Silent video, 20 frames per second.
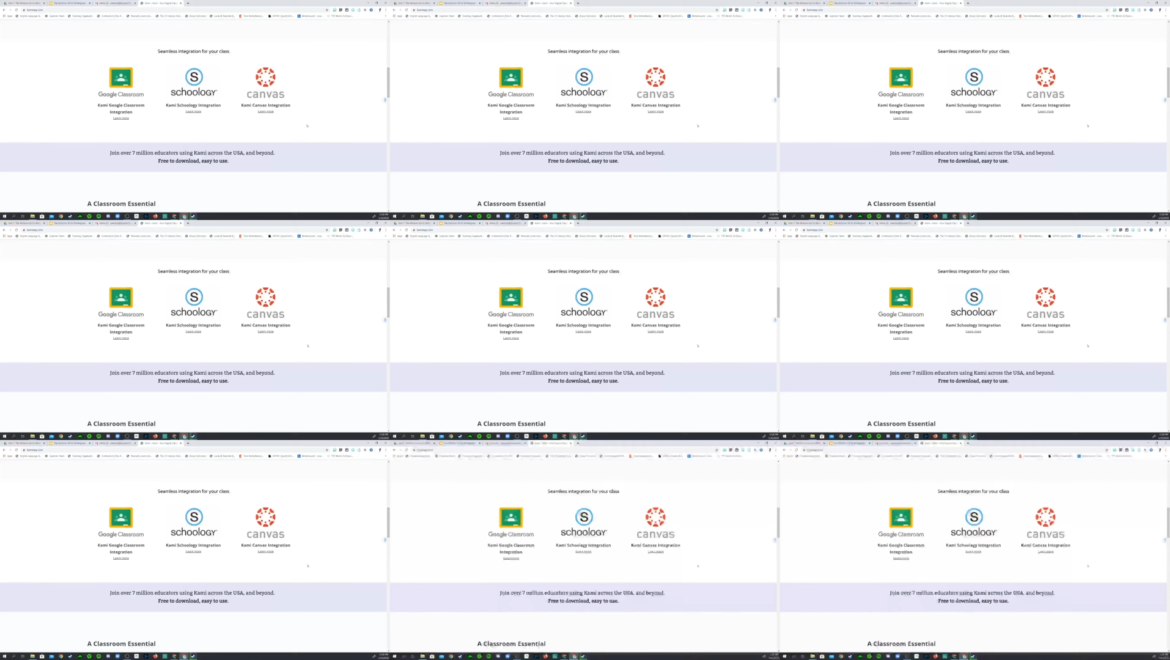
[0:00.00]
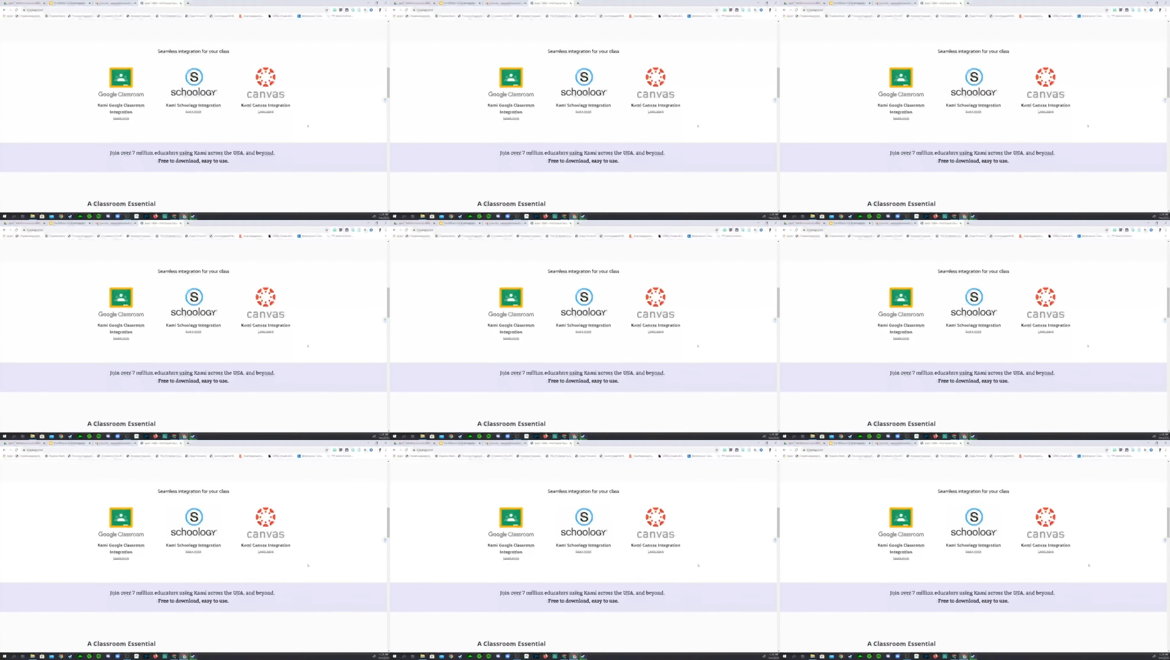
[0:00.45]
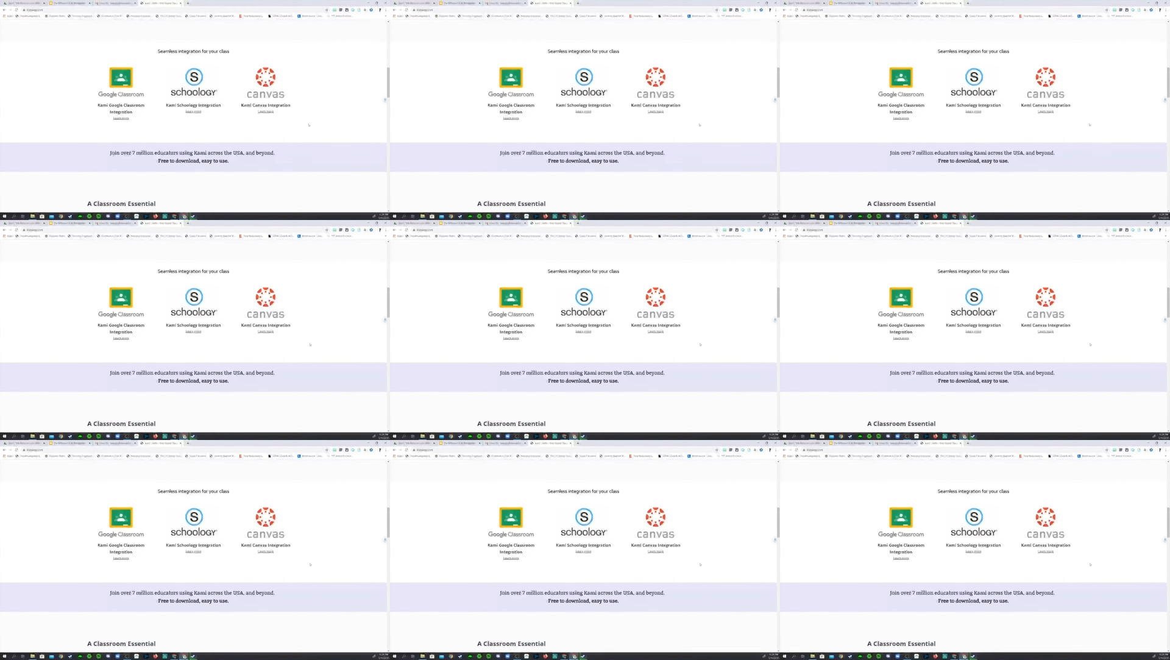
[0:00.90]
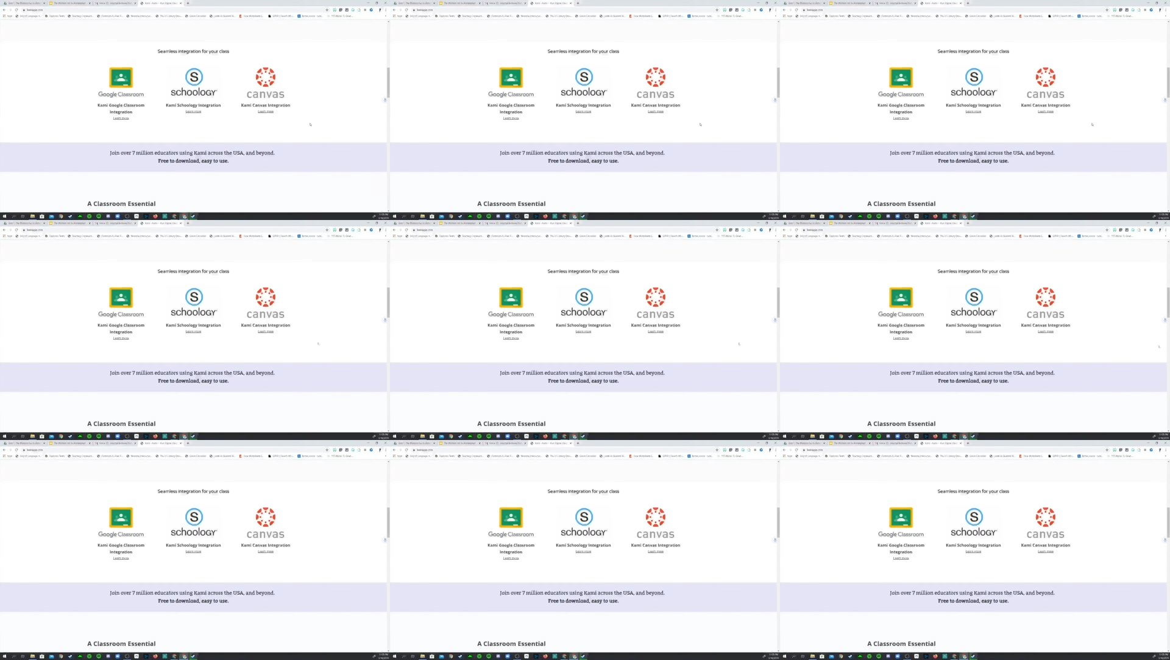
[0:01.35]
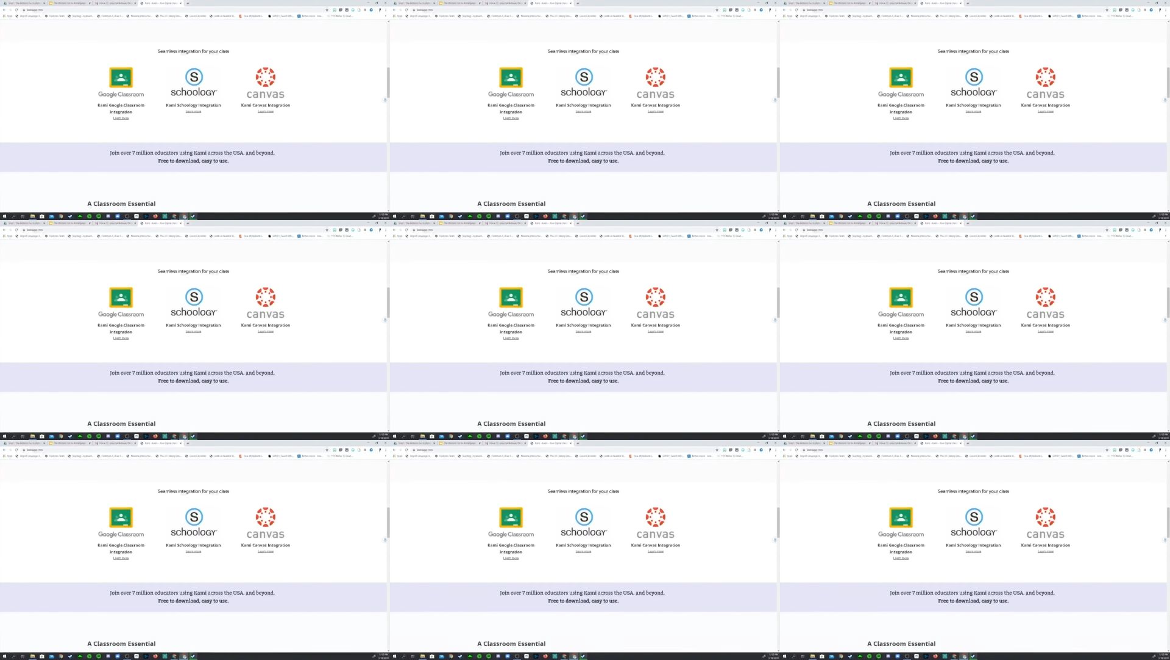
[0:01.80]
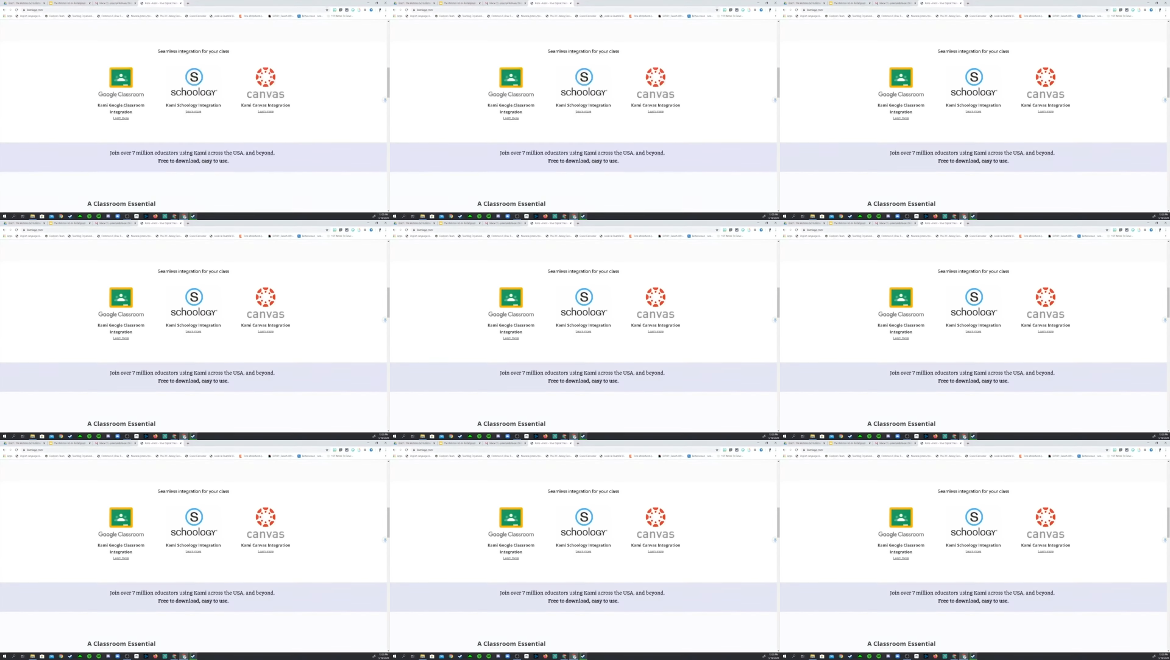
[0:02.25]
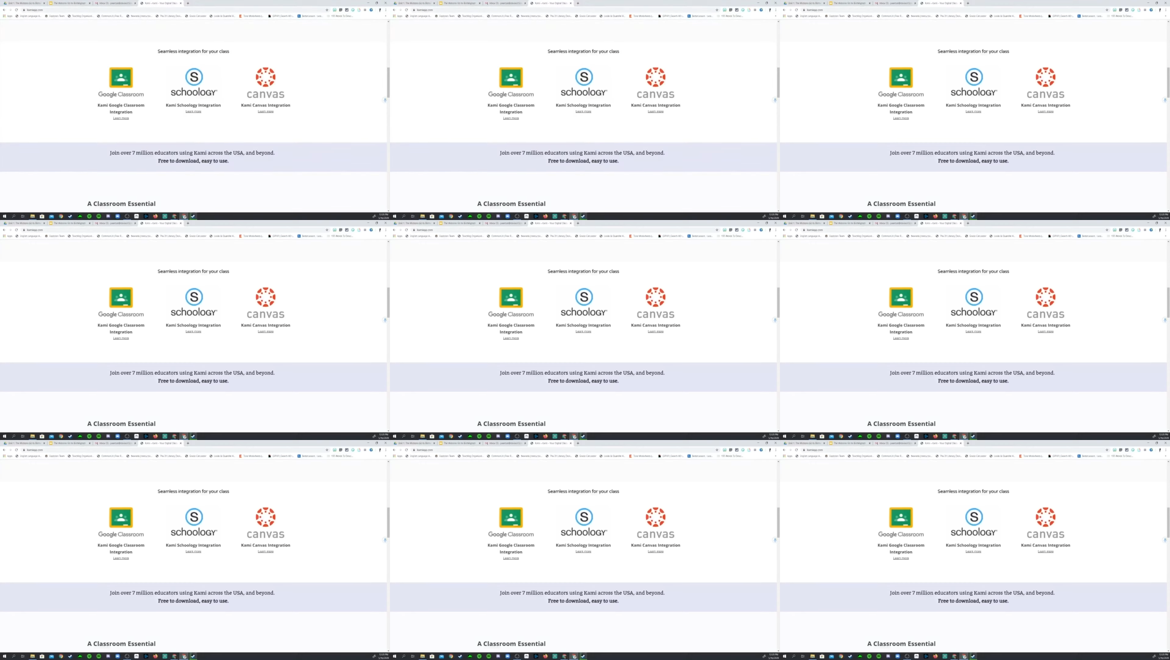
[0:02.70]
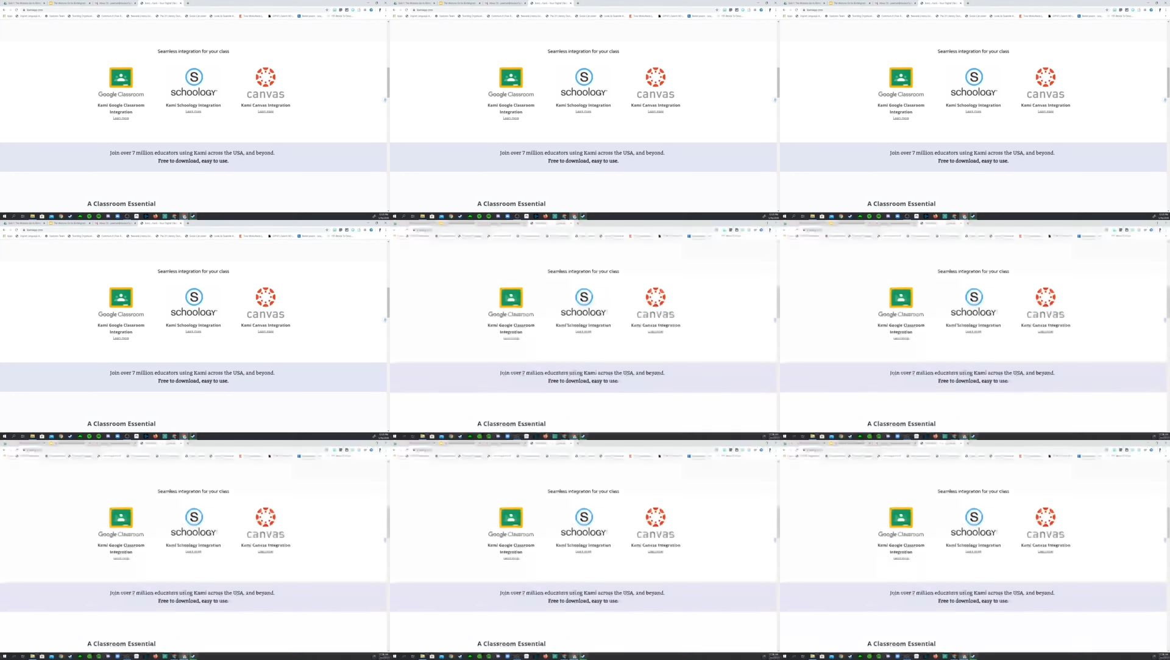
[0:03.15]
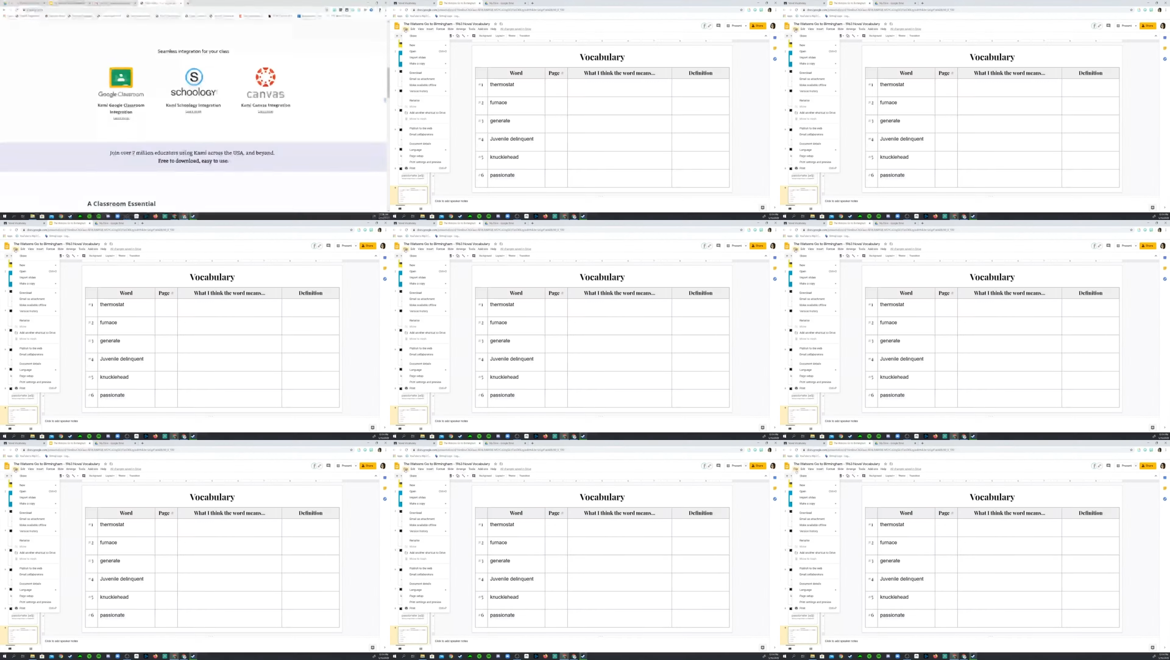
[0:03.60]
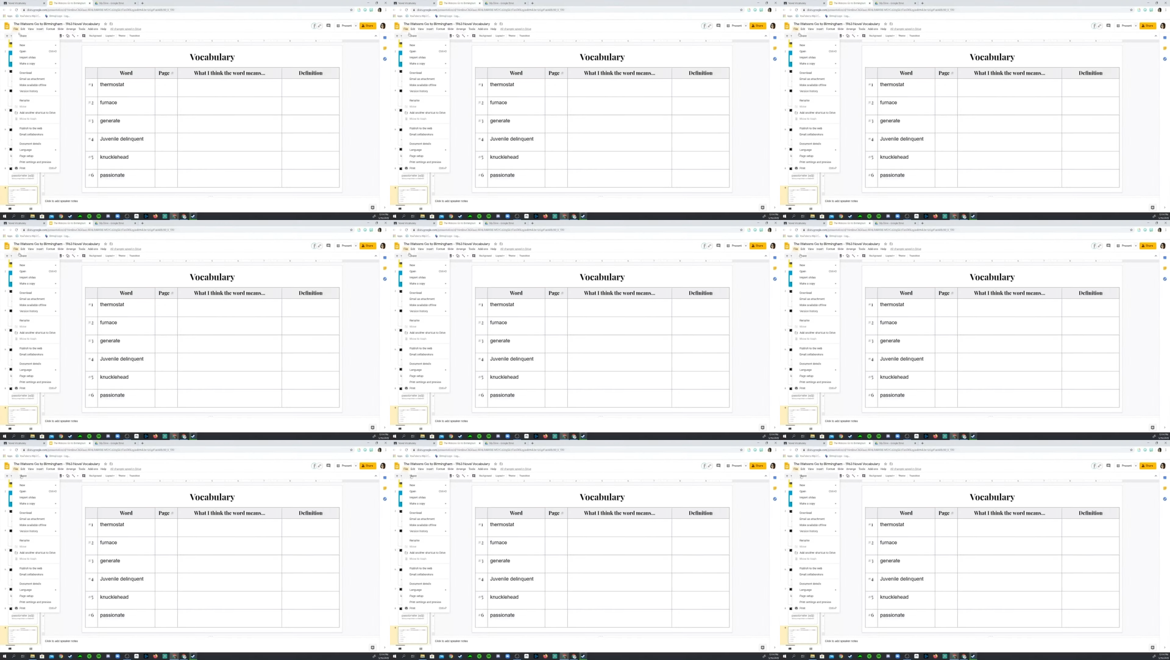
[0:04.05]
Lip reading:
(no speaker visible)